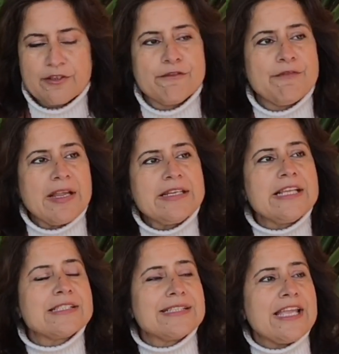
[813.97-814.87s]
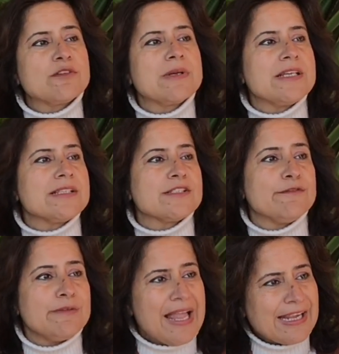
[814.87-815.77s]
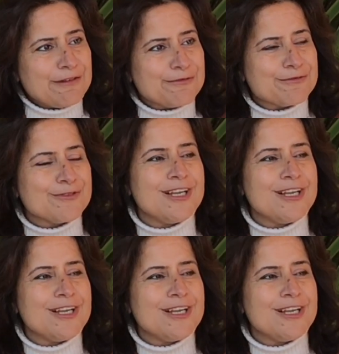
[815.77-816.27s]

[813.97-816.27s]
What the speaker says: You're finding sacredness of life.